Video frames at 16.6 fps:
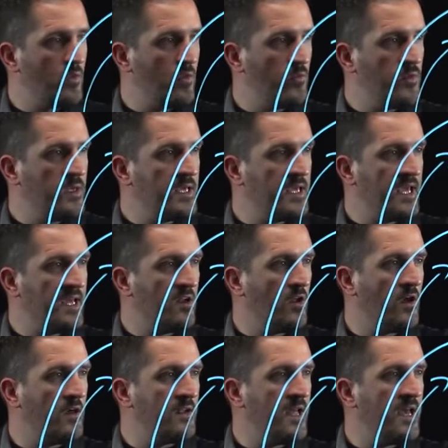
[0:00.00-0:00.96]
where we
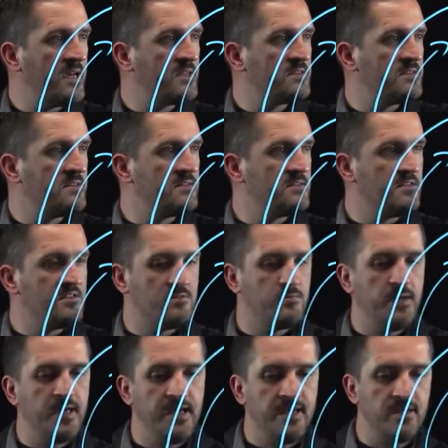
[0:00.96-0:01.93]
cannot access this
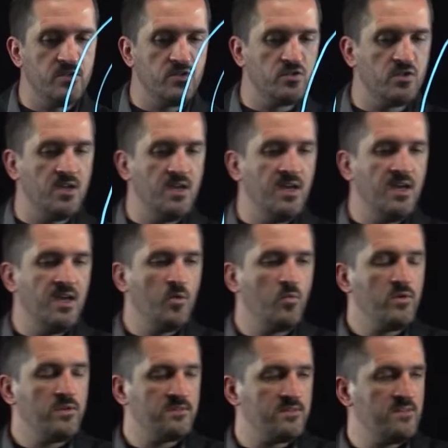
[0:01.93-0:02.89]
page,
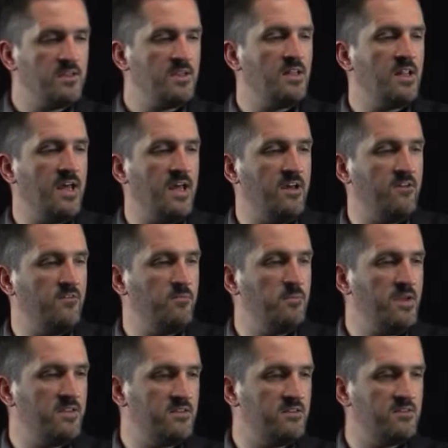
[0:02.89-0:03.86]
we still have
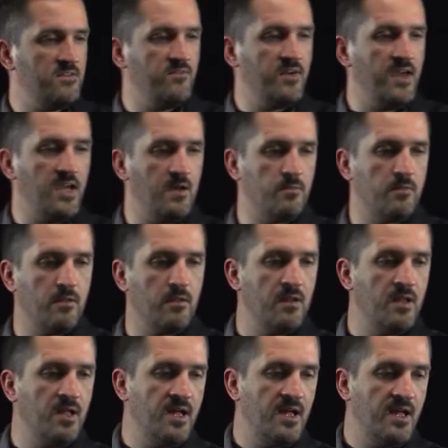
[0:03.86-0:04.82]
methods
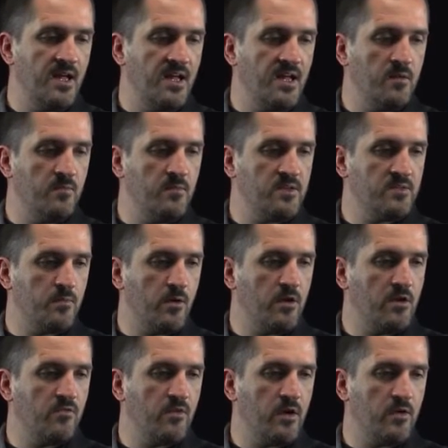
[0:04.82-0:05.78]
available as
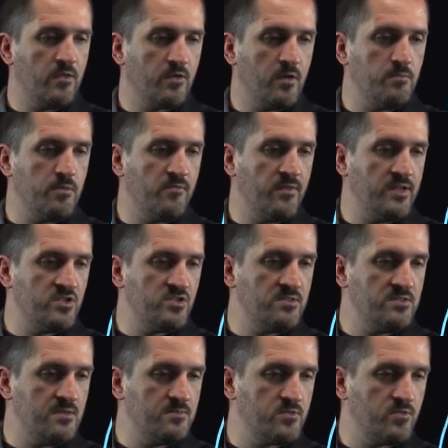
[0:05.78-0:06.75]
part of our threat
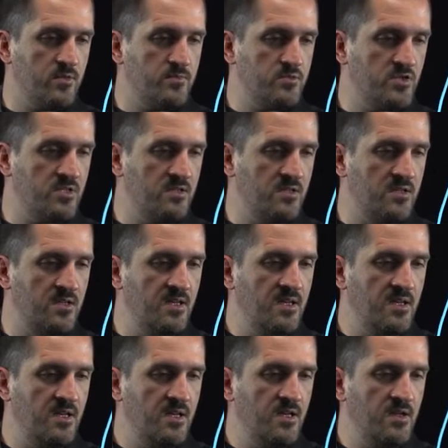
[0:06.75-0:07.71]
prevention subscription
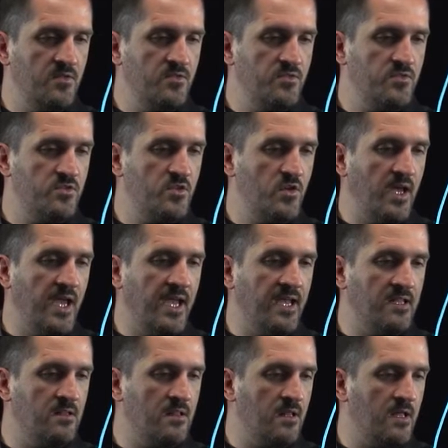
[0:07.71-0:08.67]
to
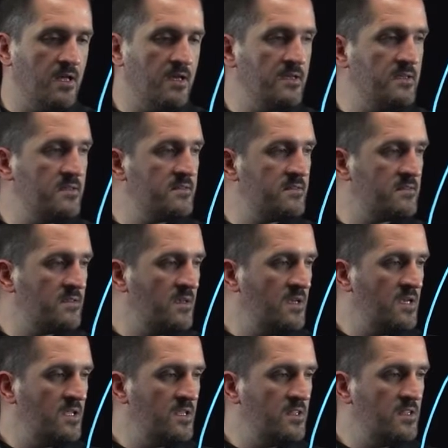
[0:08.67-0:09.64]
analyze
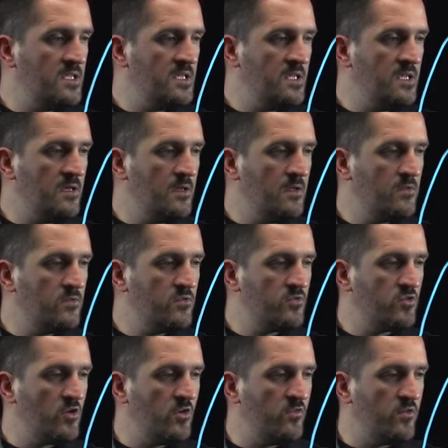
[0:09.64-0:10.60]
the
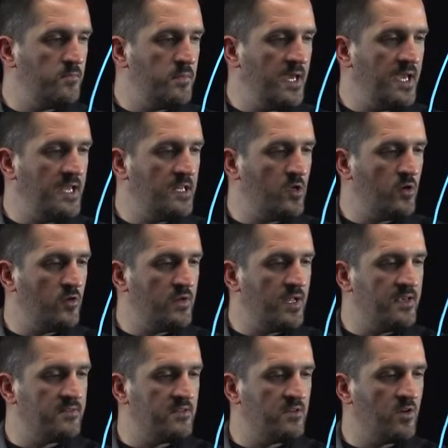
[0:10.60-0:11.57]
server payload
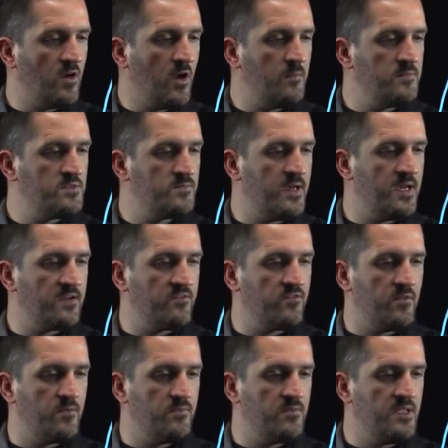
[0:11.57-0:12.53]
as it comes back
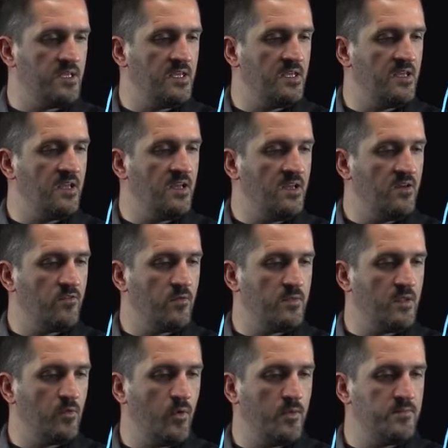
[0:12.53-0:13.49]
from the
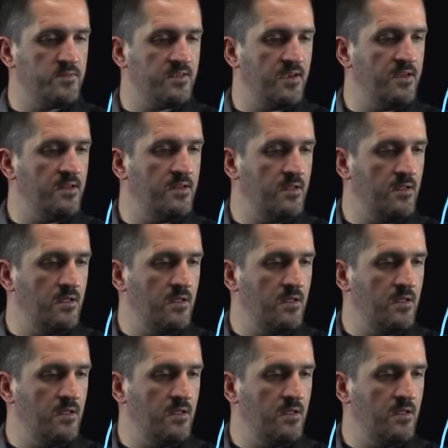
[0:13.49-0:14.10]
website